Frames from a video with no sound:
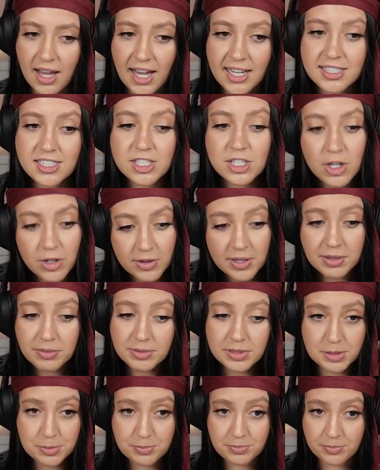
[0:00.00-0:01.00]
I did know he
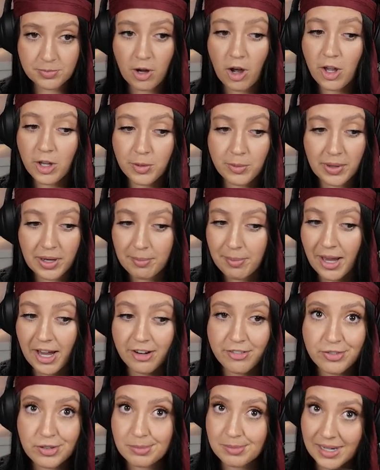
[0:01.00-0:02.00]
was all the way
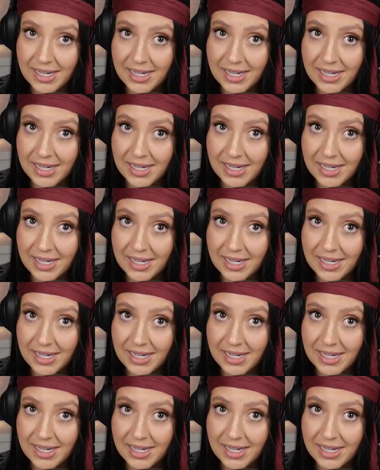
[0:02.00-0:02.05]
back from